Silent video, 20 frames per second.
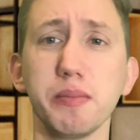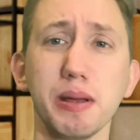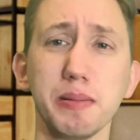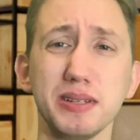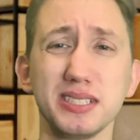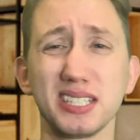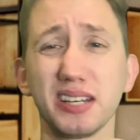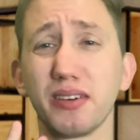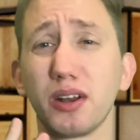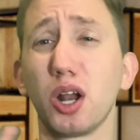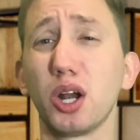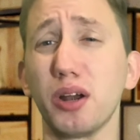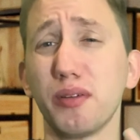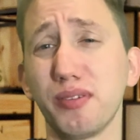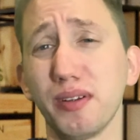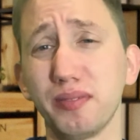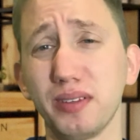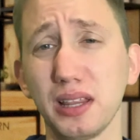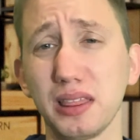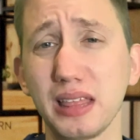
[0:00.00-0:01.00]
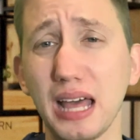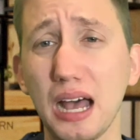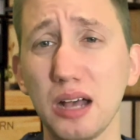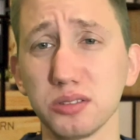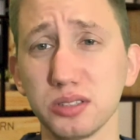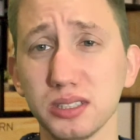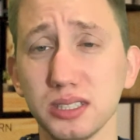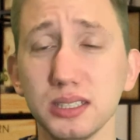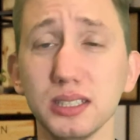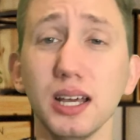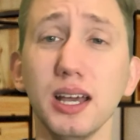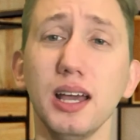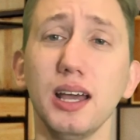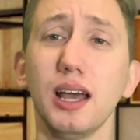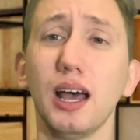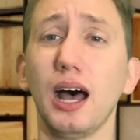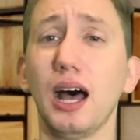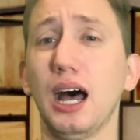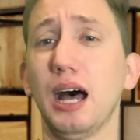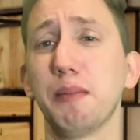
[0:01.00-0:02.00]
maybe 750,000.
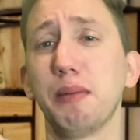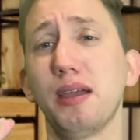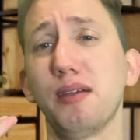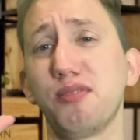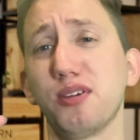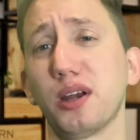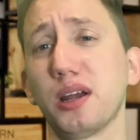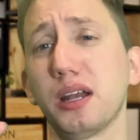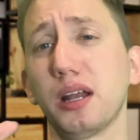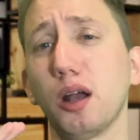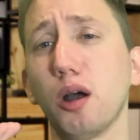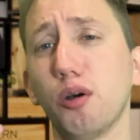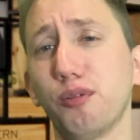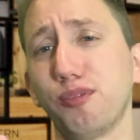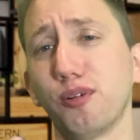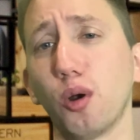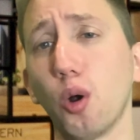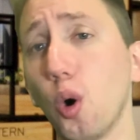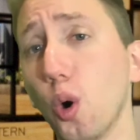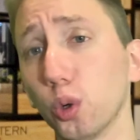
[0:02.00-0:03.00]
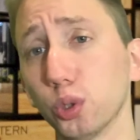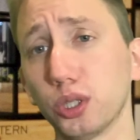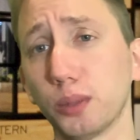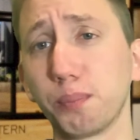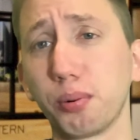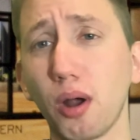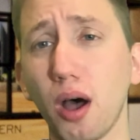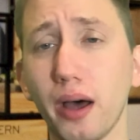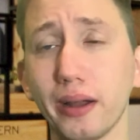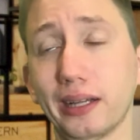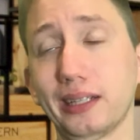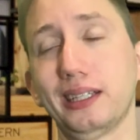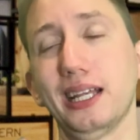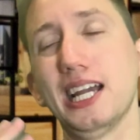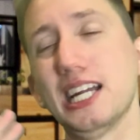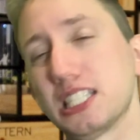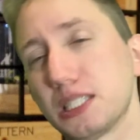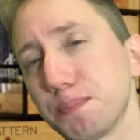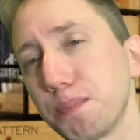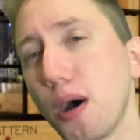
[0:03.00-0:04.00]
If you're going to go for older product,
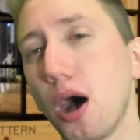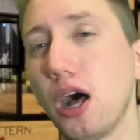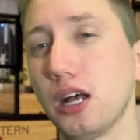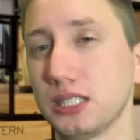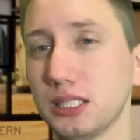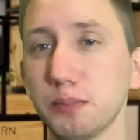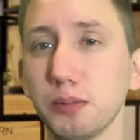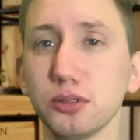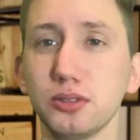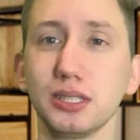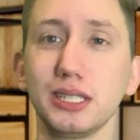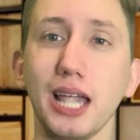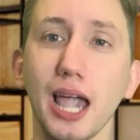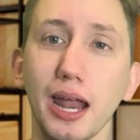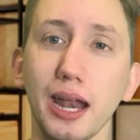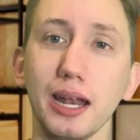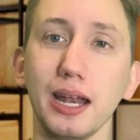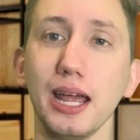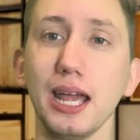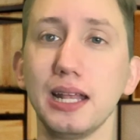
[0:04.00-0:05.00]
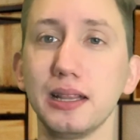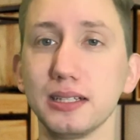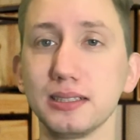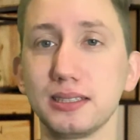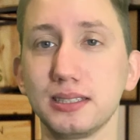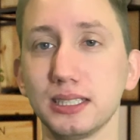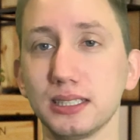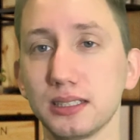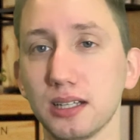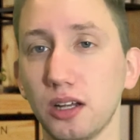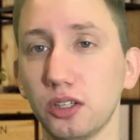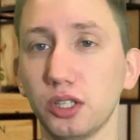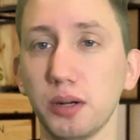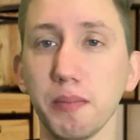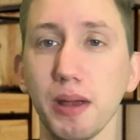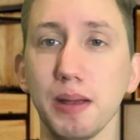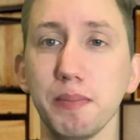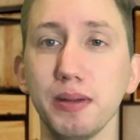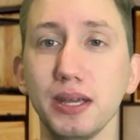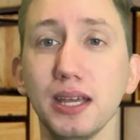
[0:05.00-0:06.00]
it's possible to get it in the 600,
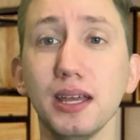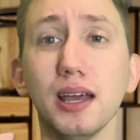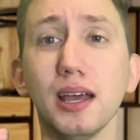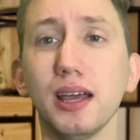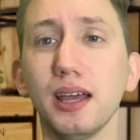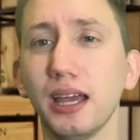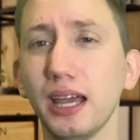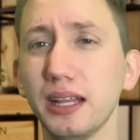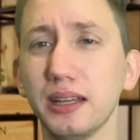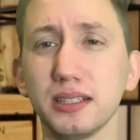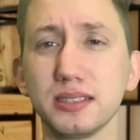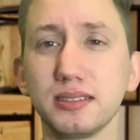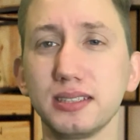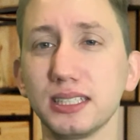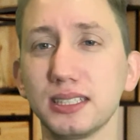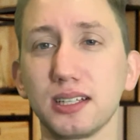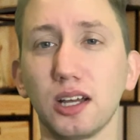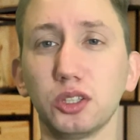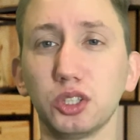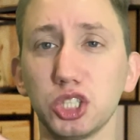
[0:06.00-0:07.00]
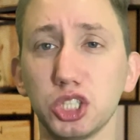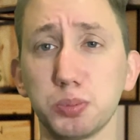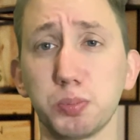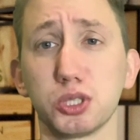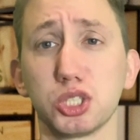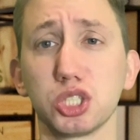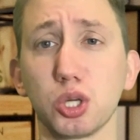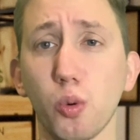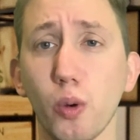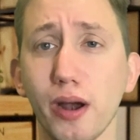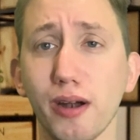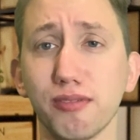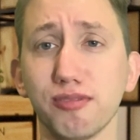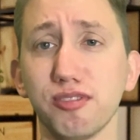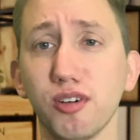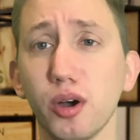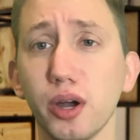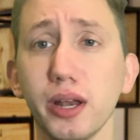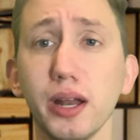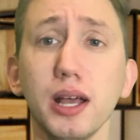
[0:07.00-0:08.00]
maybe in the 600s per square
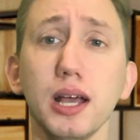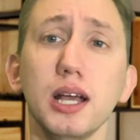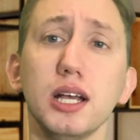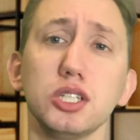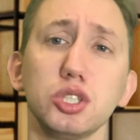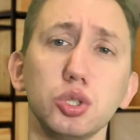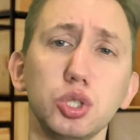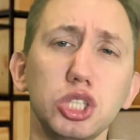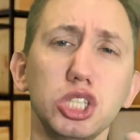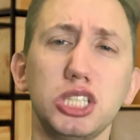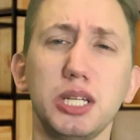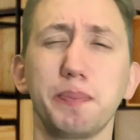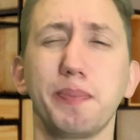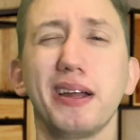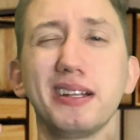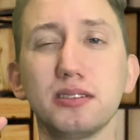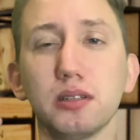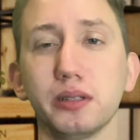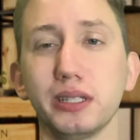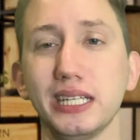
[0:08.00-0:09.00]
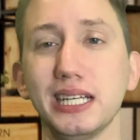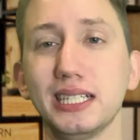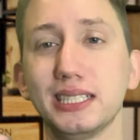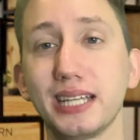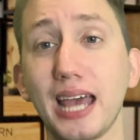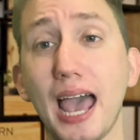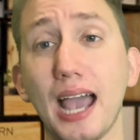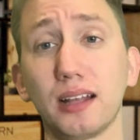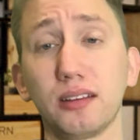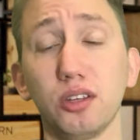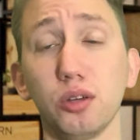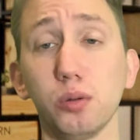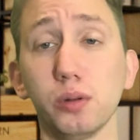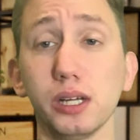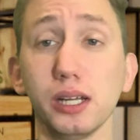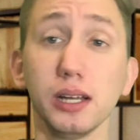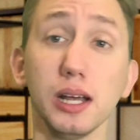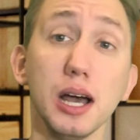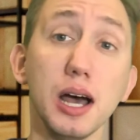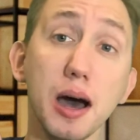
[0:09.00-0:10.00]
foot. So it just depends on the exact
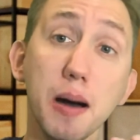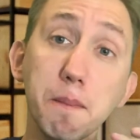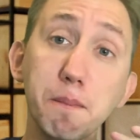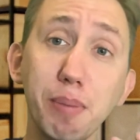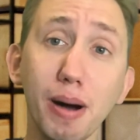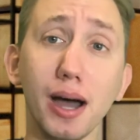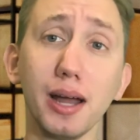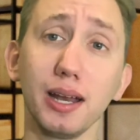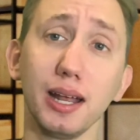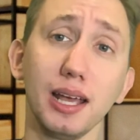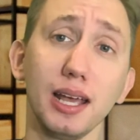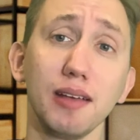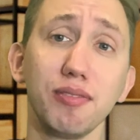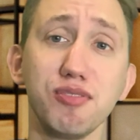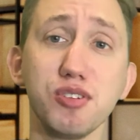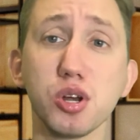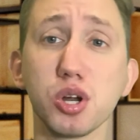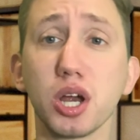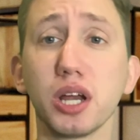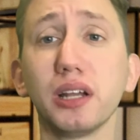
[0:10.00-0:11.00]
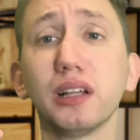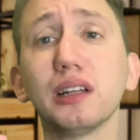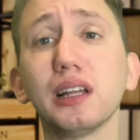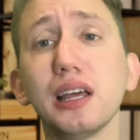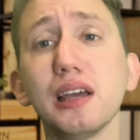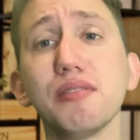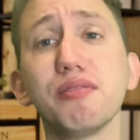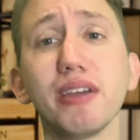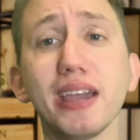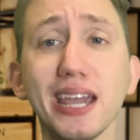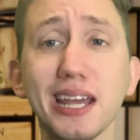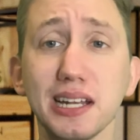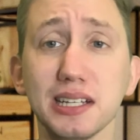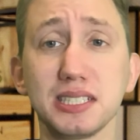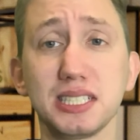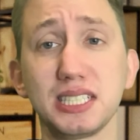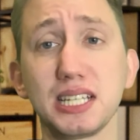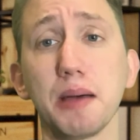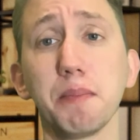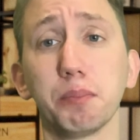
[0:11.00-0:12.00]
unit. But if you're going to live in
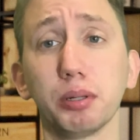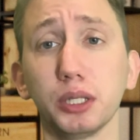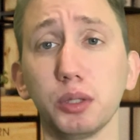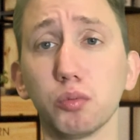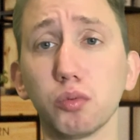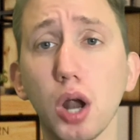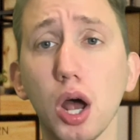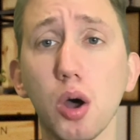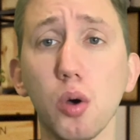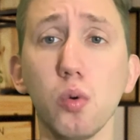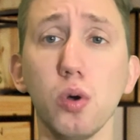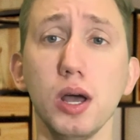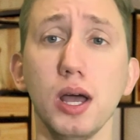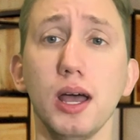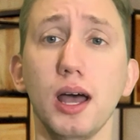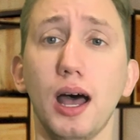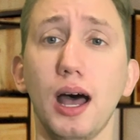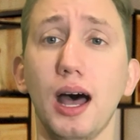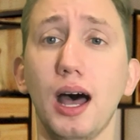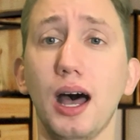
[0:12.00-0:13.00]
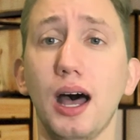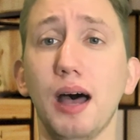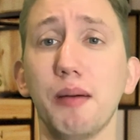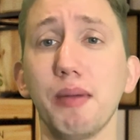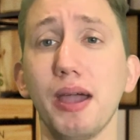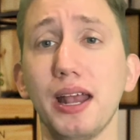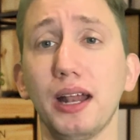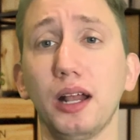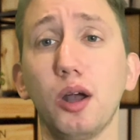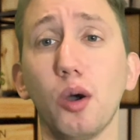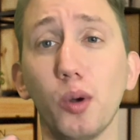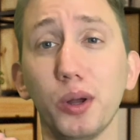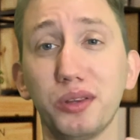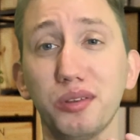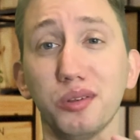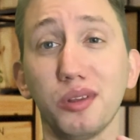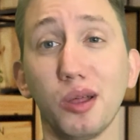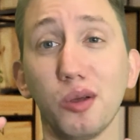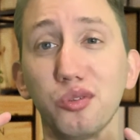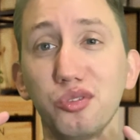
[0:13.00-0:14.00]
Assembly Row and go into
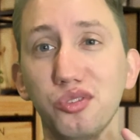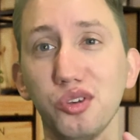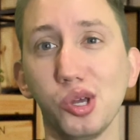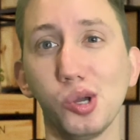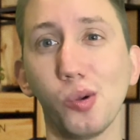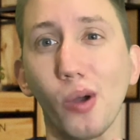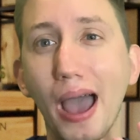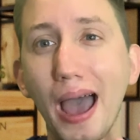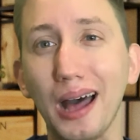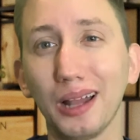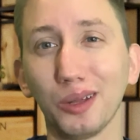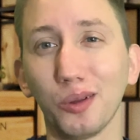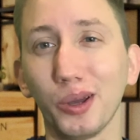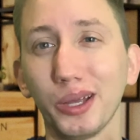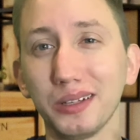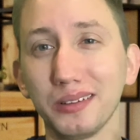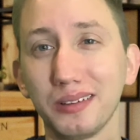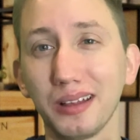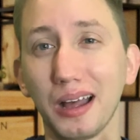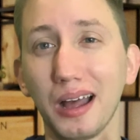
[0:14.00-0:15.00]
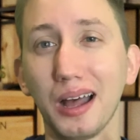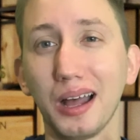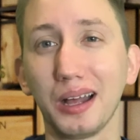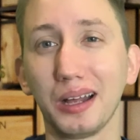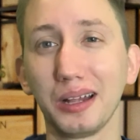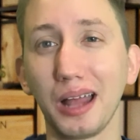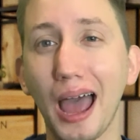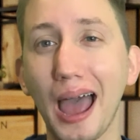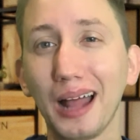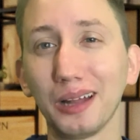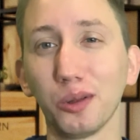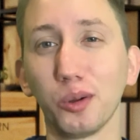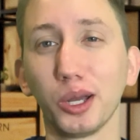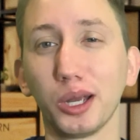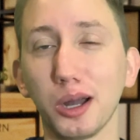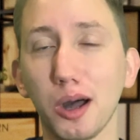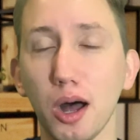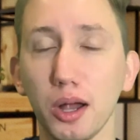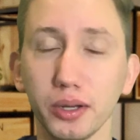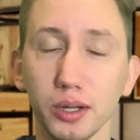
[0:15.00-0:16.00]
those new alloy
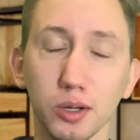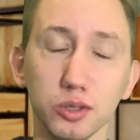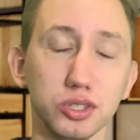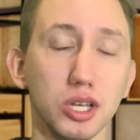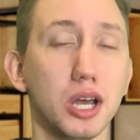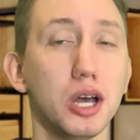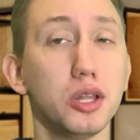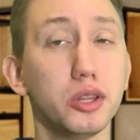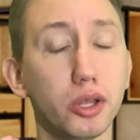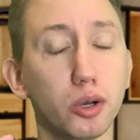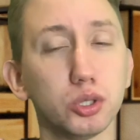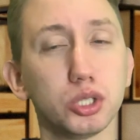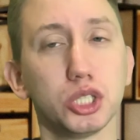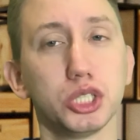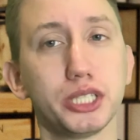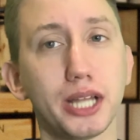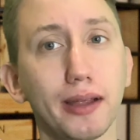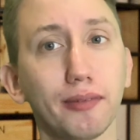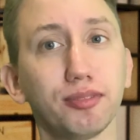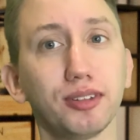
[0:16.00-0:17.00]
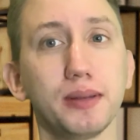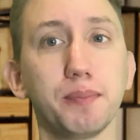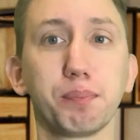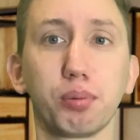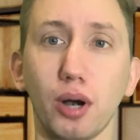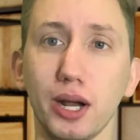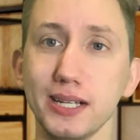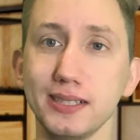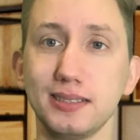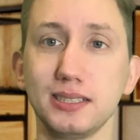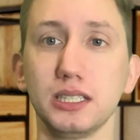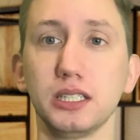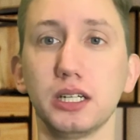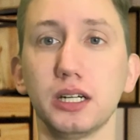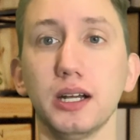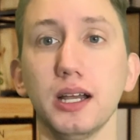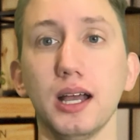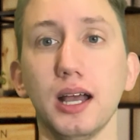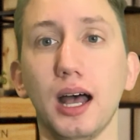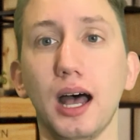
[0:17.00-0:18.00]
condos, those are definitely
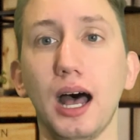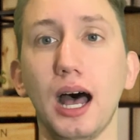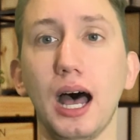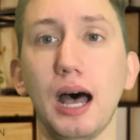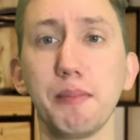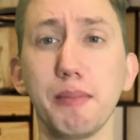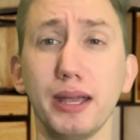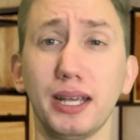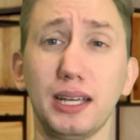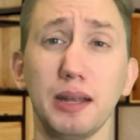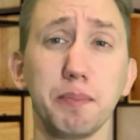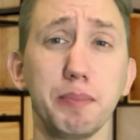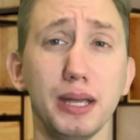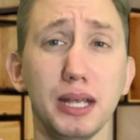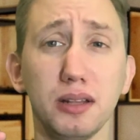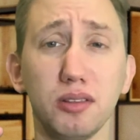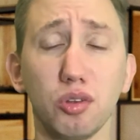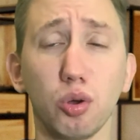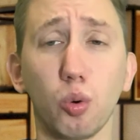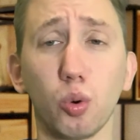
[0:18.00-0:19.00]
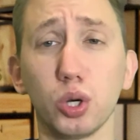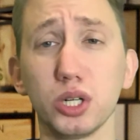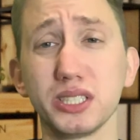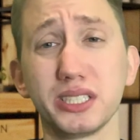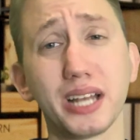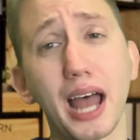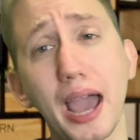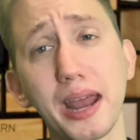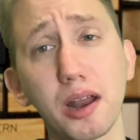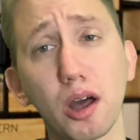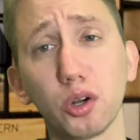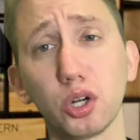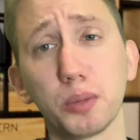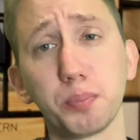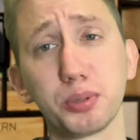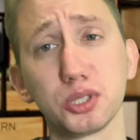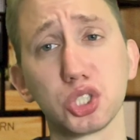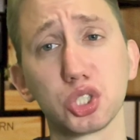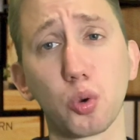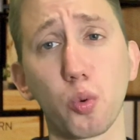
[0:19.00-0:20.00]
pricier and can be towards 900
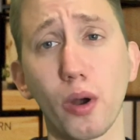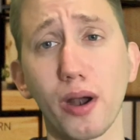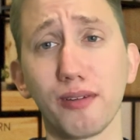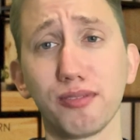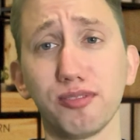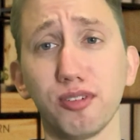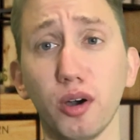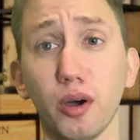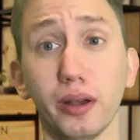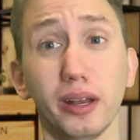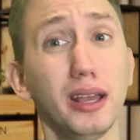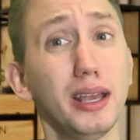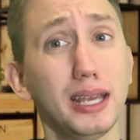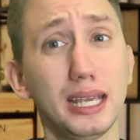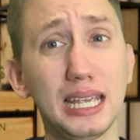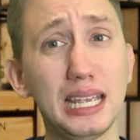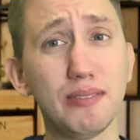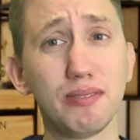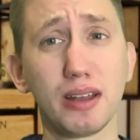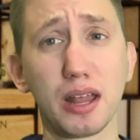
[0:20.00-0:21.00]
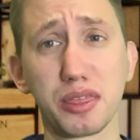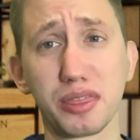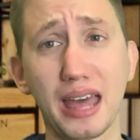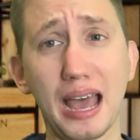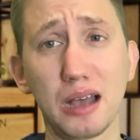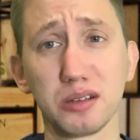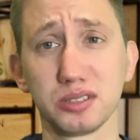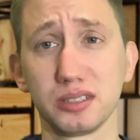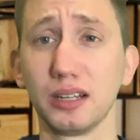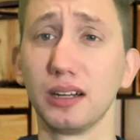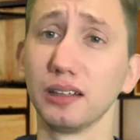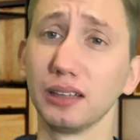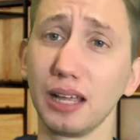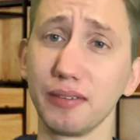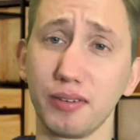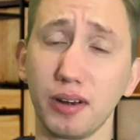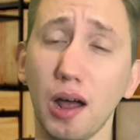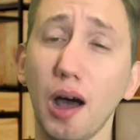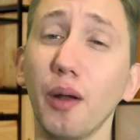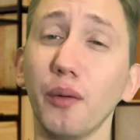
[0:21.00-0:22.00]
per square foot, even 1,000 and
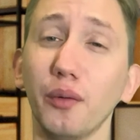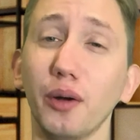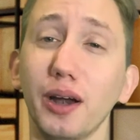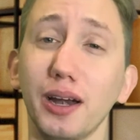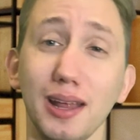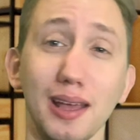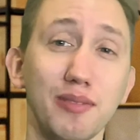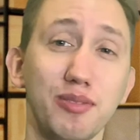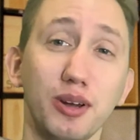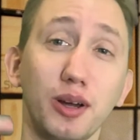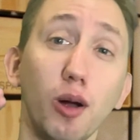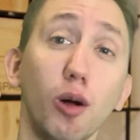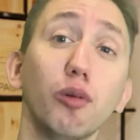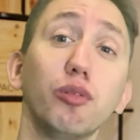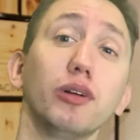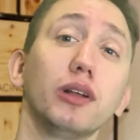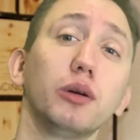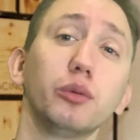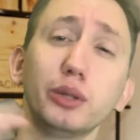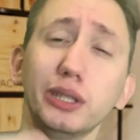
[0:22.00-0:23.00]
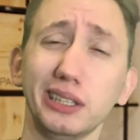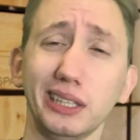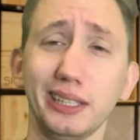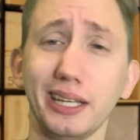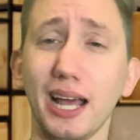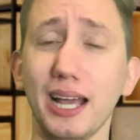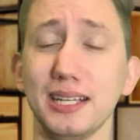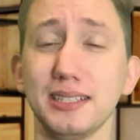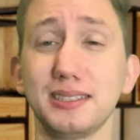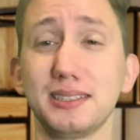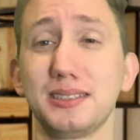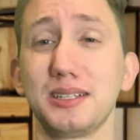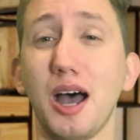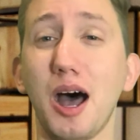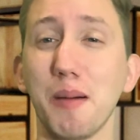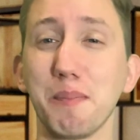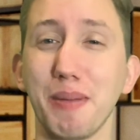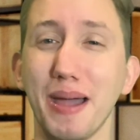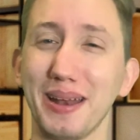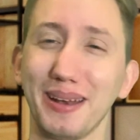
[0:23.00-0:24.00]
1,100 if you go for the really nice
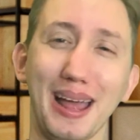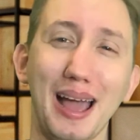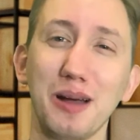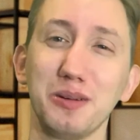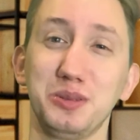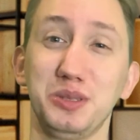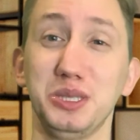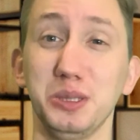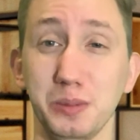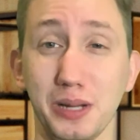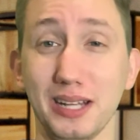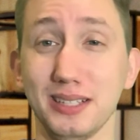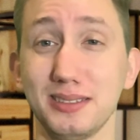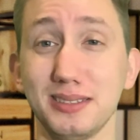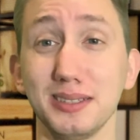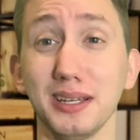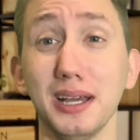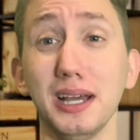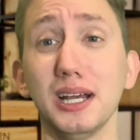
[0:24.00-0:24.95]
top penthouse units.